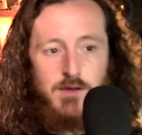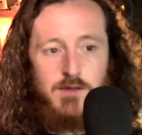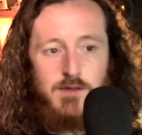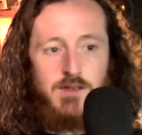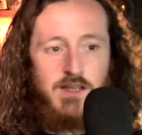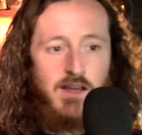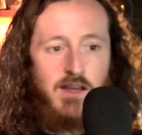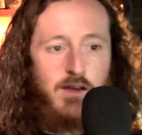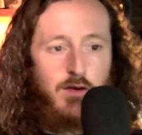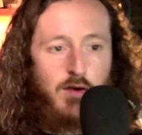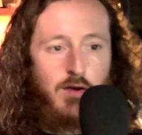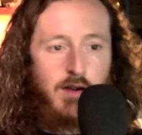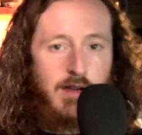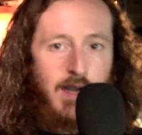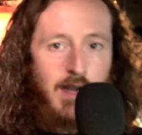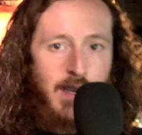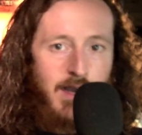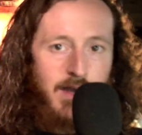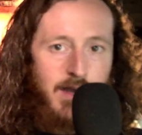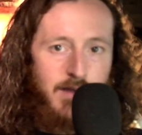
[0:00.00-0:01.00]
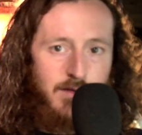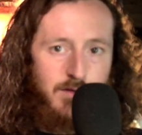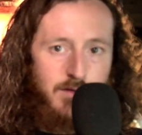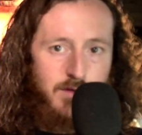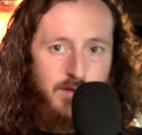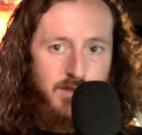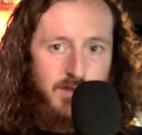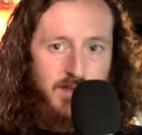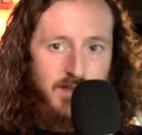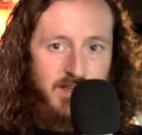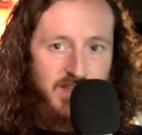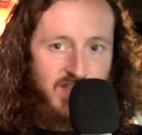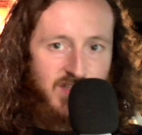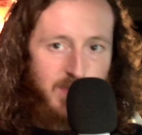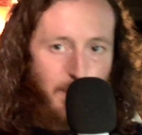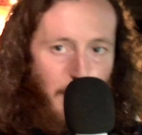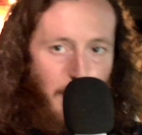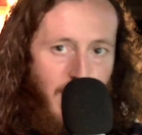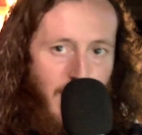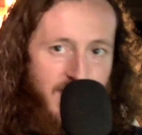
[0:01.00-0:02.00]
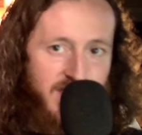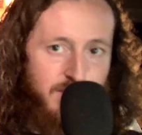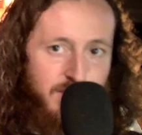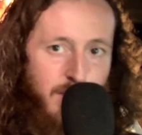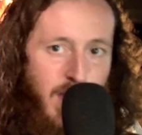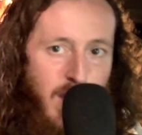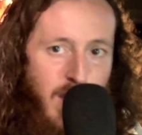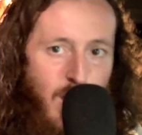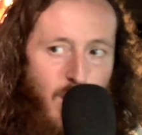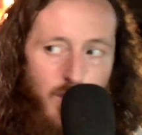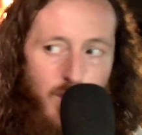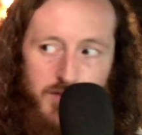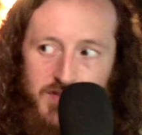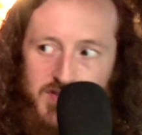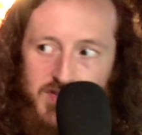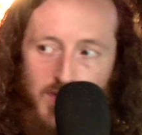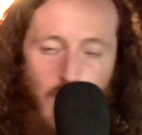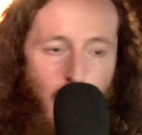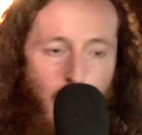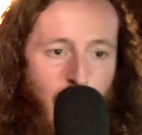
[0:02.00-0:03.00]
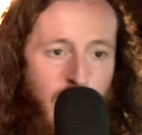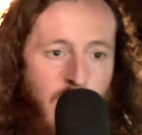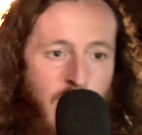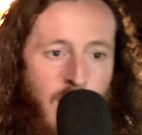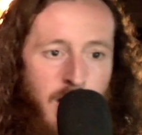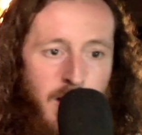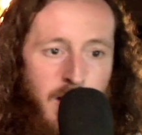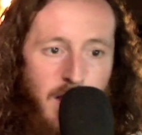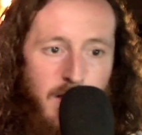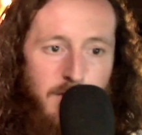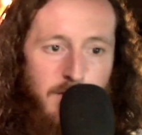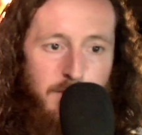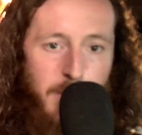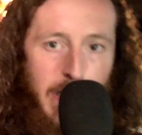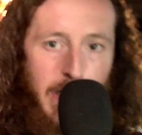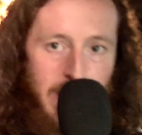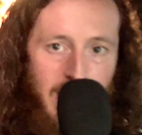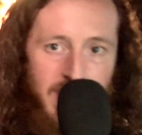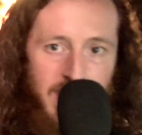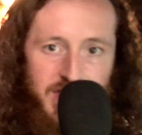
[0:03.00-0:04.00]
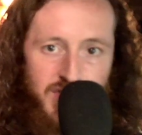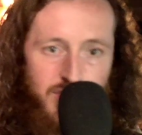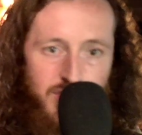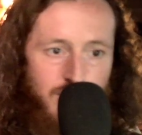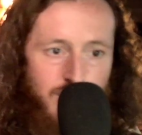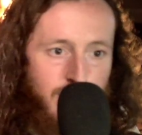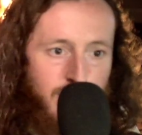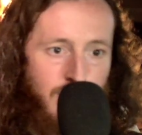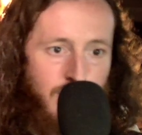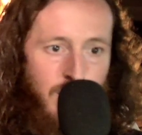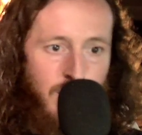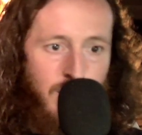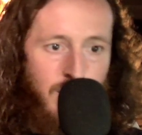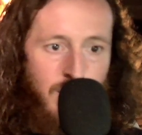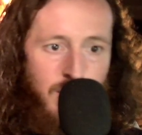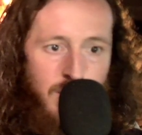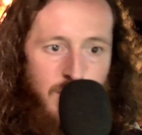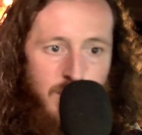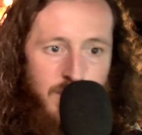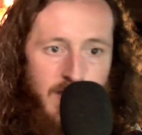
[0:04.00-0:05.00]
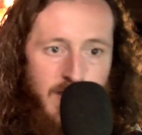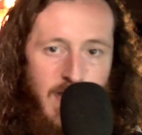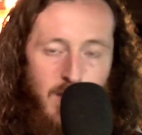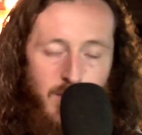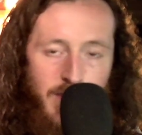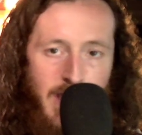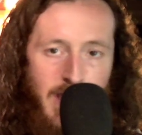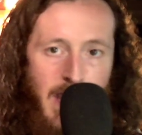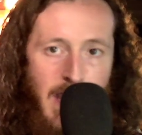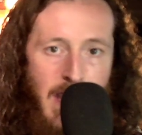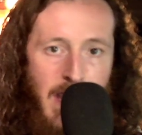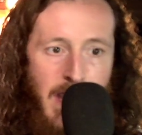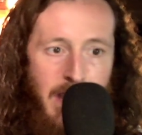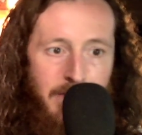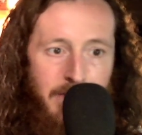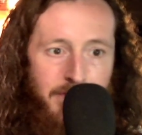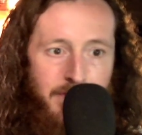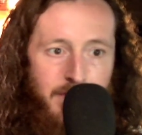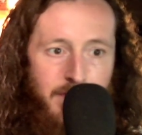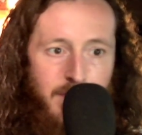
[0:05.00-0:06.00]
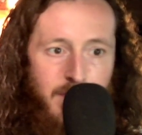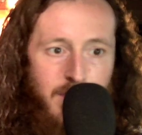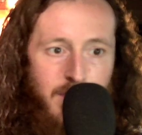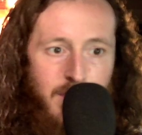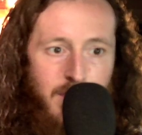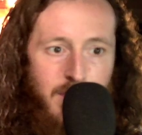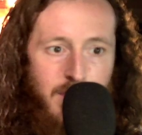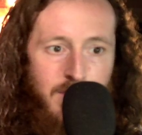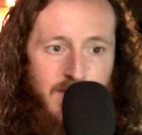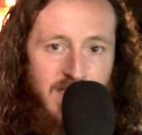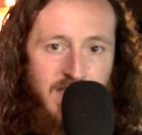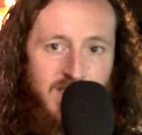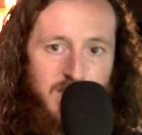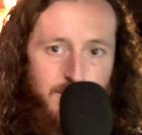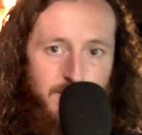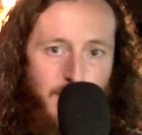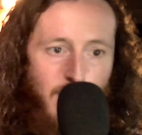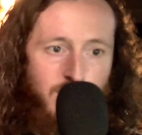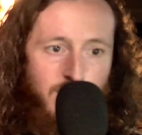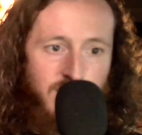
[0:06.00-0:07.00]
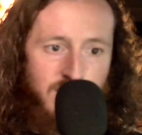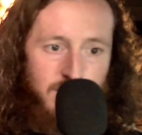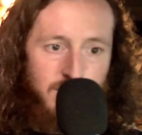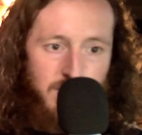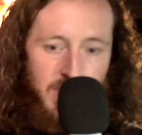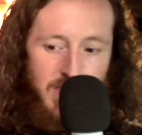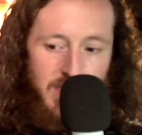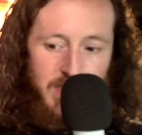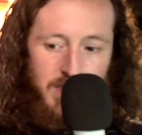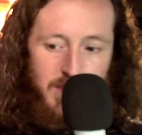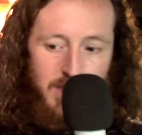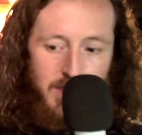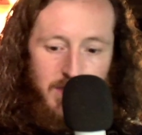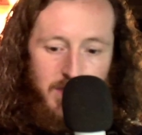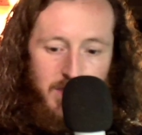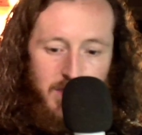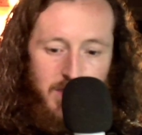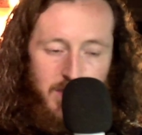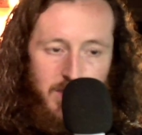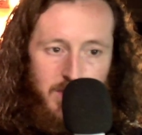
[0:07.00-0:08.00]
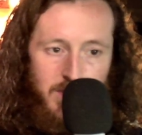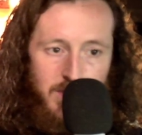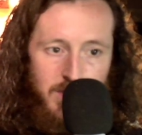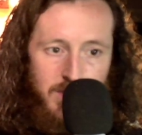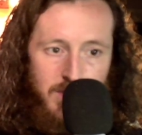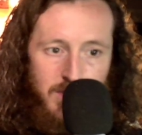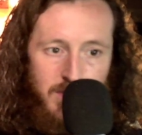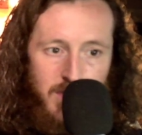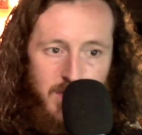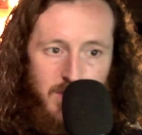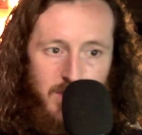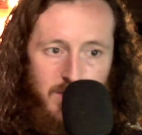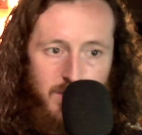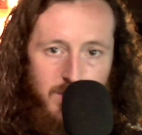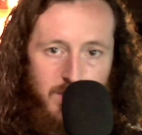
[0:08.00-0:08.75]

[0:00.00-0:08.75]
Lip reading: The inner God gets suppressed by all this archonic pleasure that we have that's supposed to be, the